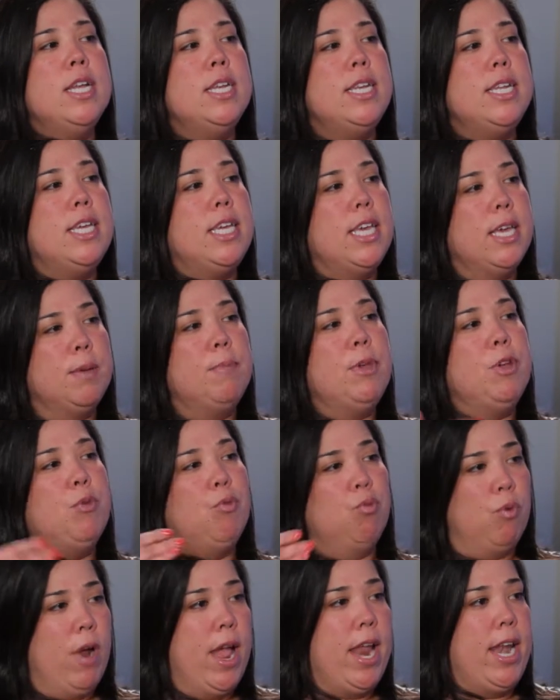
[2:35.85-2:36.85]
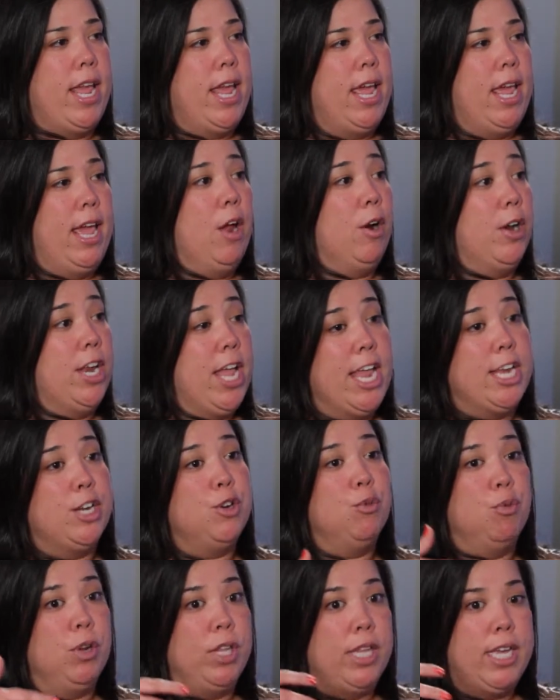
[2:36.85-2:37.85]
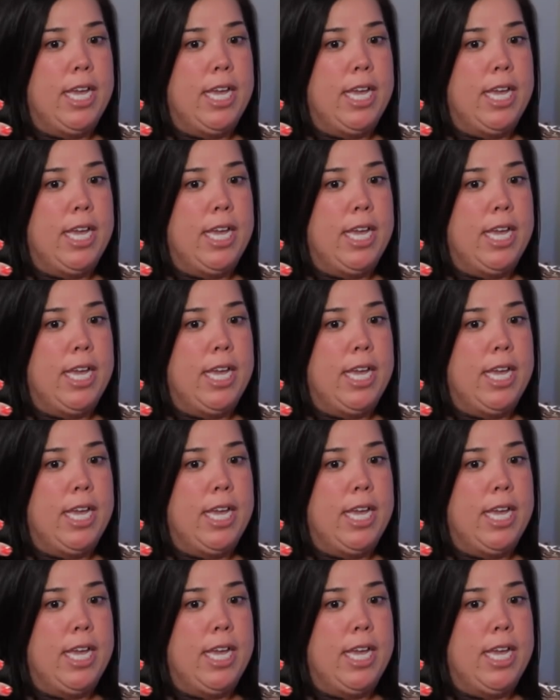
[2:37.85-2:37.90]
to get me ready and to really